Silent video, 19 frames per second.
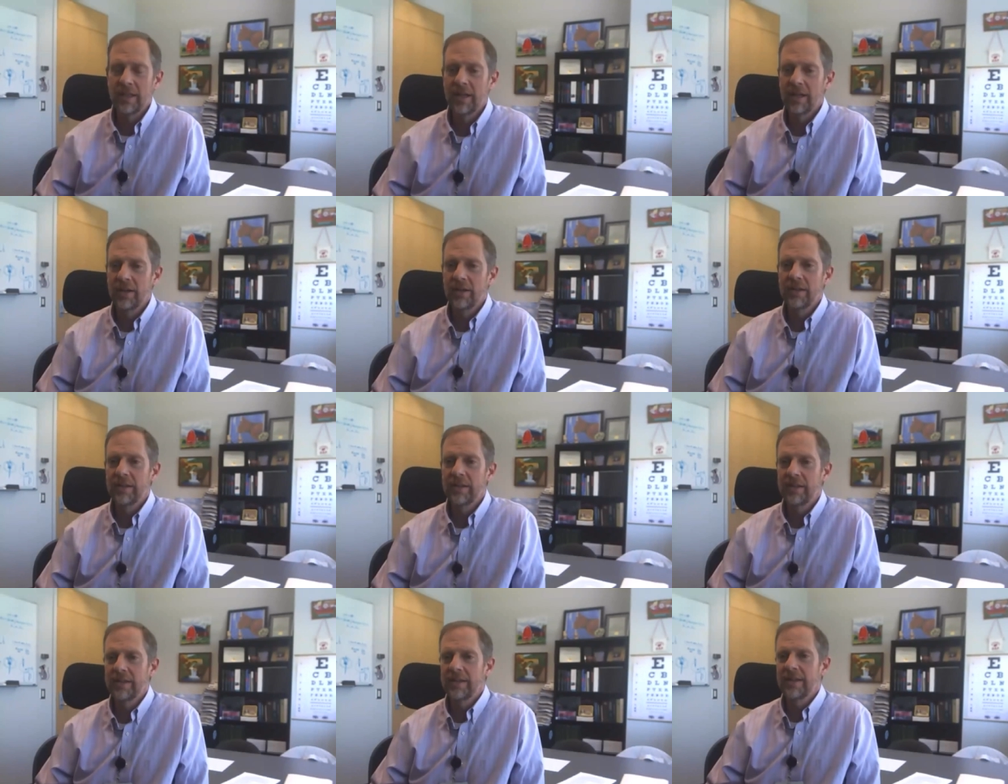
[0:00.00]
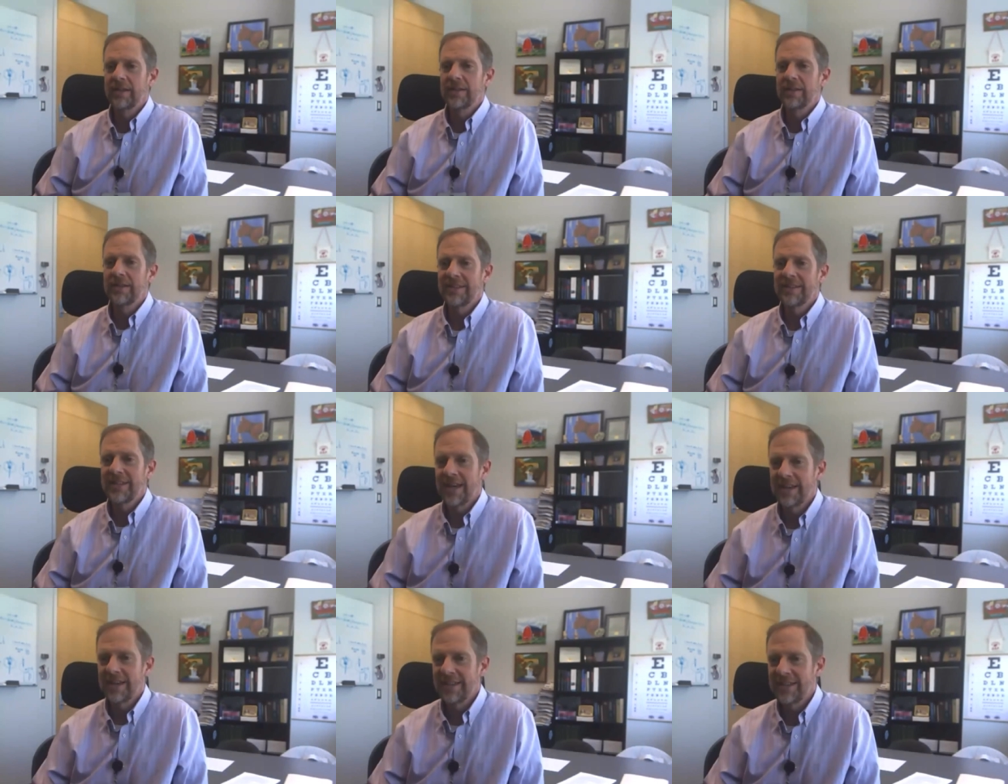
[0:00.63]
uh, another
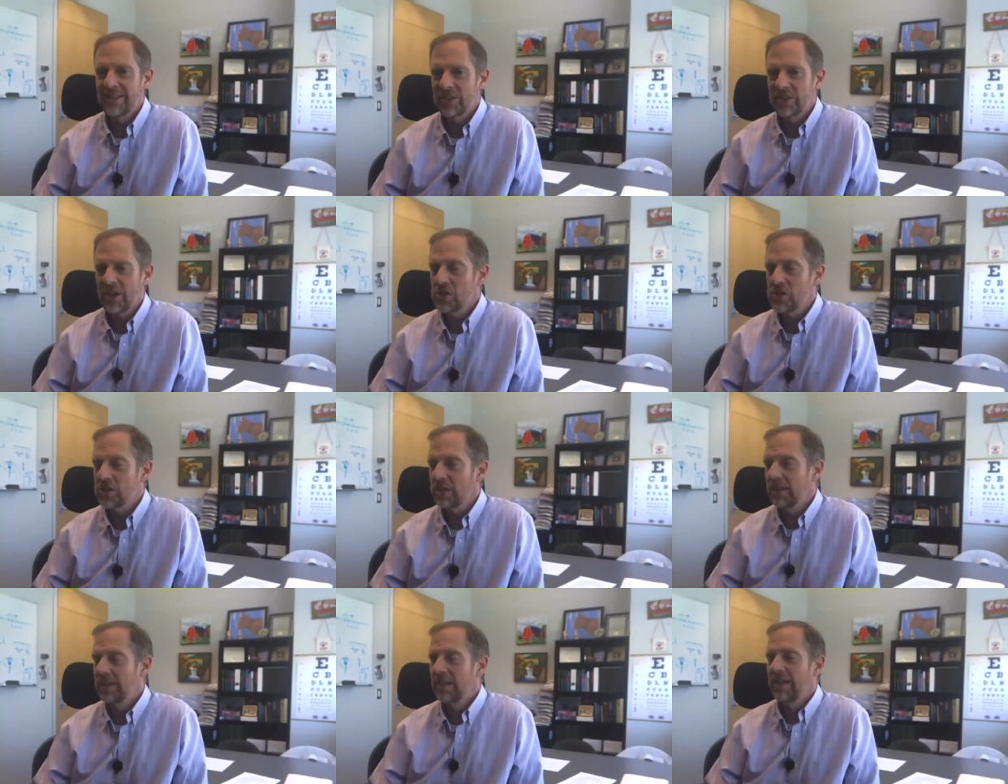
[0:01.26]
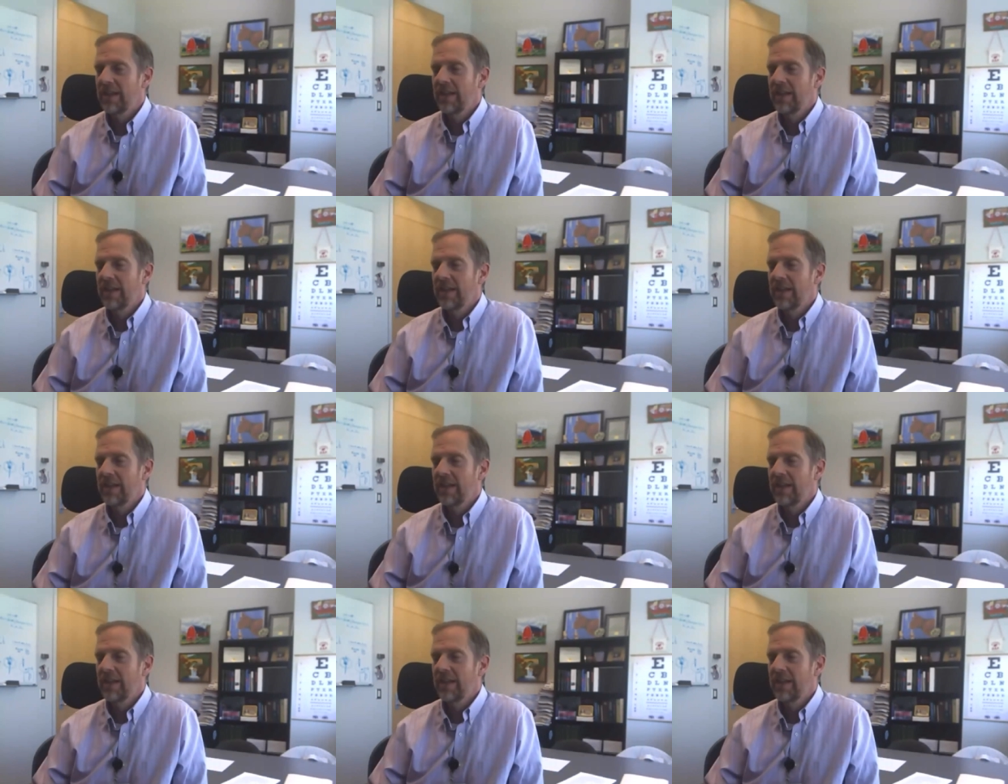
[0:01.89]
t- discussion.